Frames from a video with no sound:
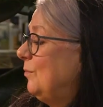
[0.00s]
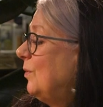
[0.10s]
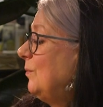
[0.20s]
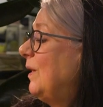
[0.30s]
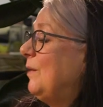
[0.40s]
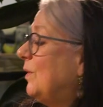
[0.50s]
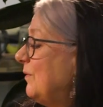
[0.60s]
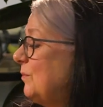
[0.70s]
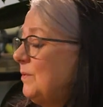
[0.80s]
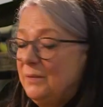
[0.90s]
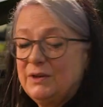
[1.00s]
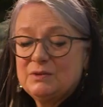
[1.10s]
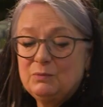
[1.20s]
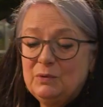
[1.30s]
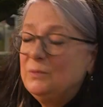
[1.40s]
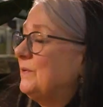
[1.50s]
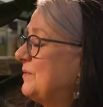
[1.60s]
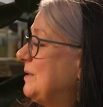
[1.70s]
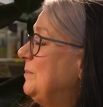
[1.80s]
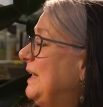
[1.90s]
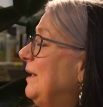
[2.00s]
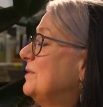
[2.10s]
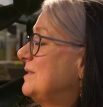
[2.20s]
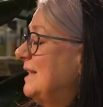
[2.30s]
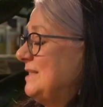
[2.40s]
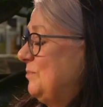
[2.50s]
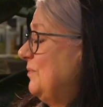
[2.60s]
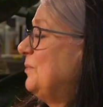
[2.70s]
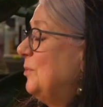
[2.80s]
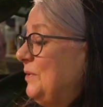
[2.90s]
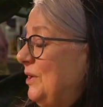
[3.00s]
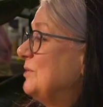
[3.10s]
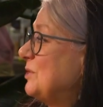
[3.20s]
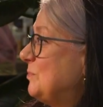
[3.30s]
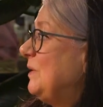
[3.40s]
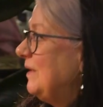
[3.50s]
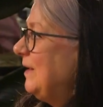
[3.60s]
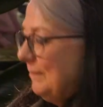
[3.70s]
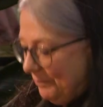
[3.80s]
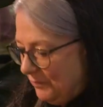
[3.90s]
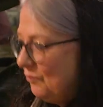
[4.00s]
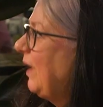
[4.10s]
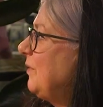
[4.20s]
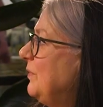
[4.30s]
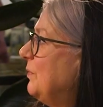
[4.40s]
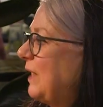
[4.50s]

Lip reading: what might work for one person wouldn't work for somebody else as a performer. It's got to be right for